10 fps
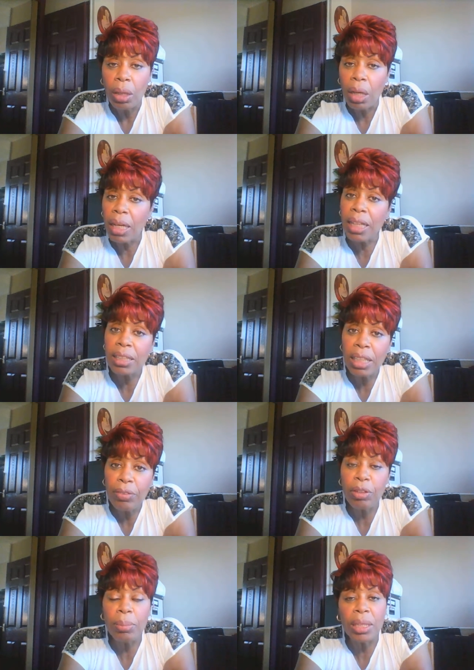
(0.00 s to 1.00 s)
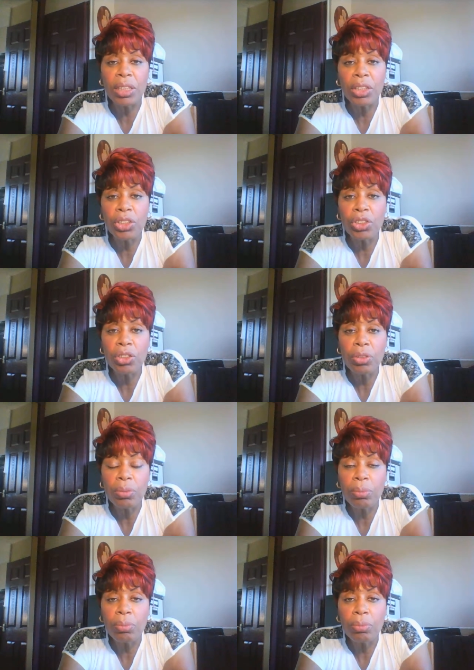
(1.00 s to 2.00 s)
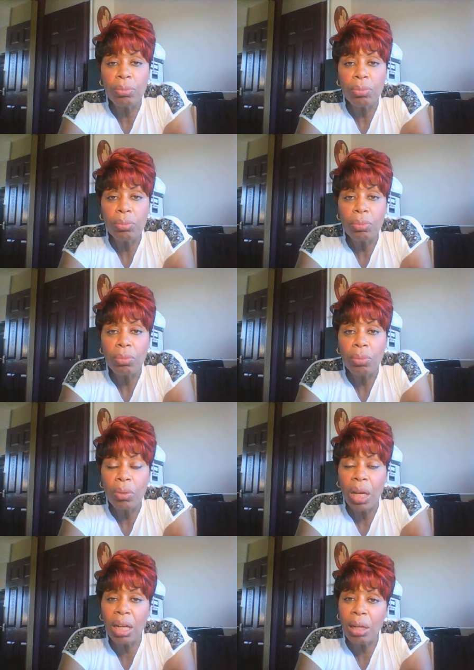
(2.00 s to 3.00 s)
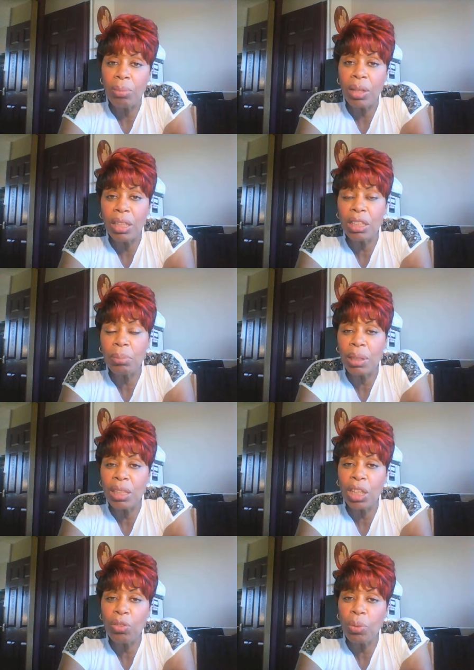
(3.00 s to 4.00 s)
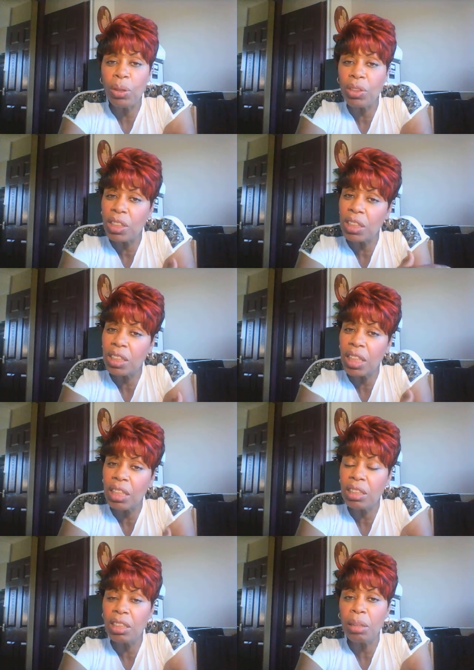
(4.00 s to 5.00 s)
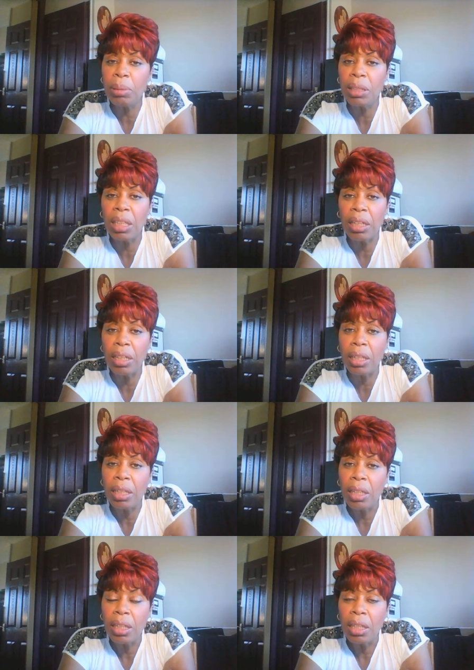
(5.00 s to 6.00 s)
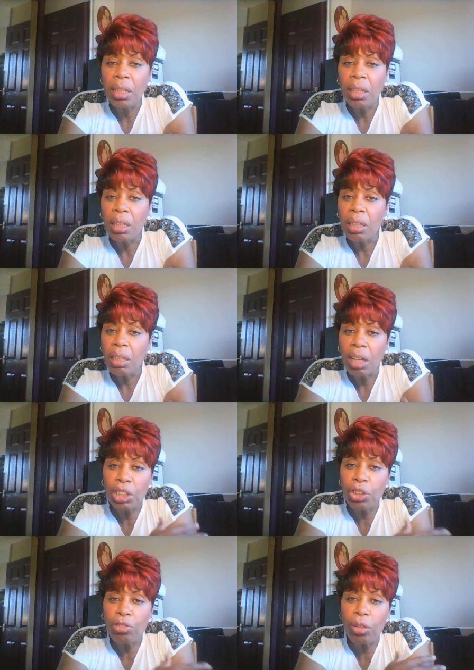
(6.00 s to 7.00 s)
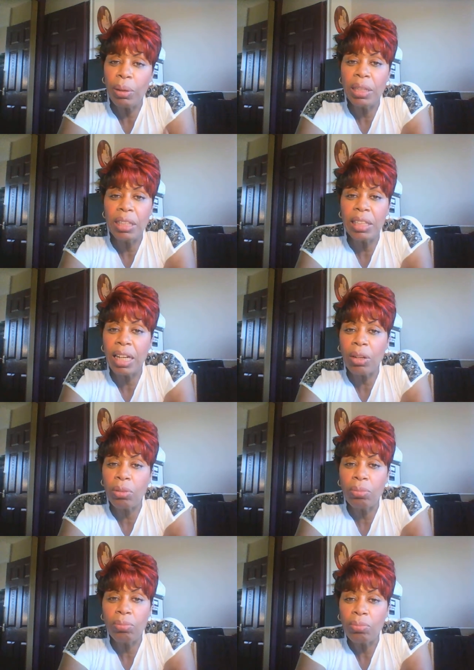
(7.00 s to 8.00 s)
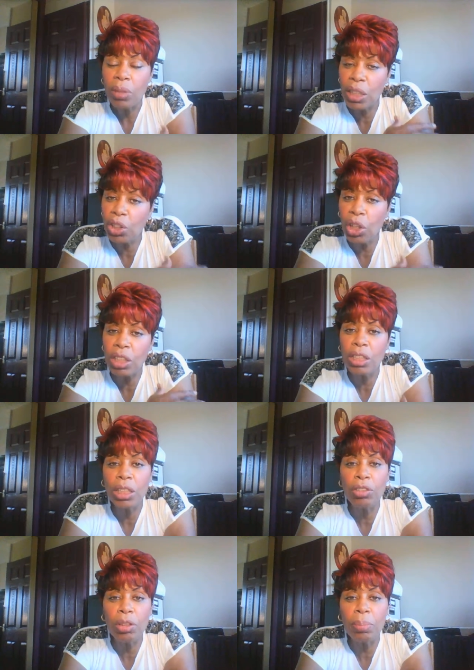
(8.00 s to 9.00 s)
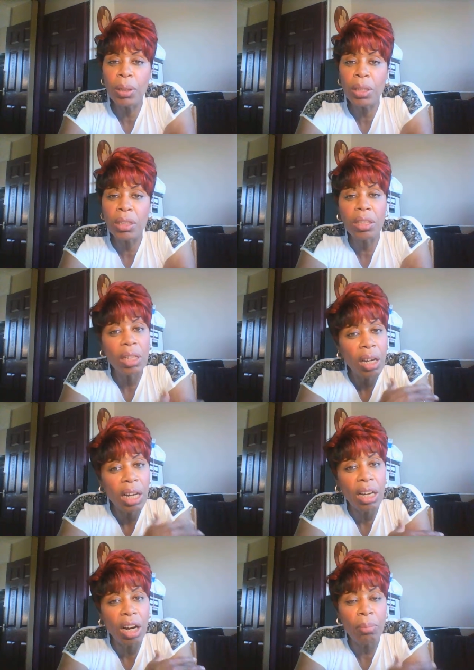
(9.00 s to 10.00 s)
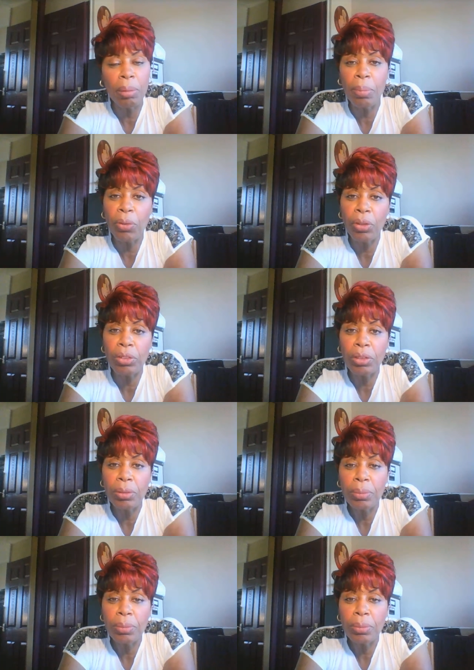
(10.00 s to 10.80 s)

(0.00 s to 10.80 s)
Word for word: He hasn't left a message. And I'm thinking to myself, well, this is the second time he's done it. I should throw in the towel. He's not a considerate person. I can't be bothered.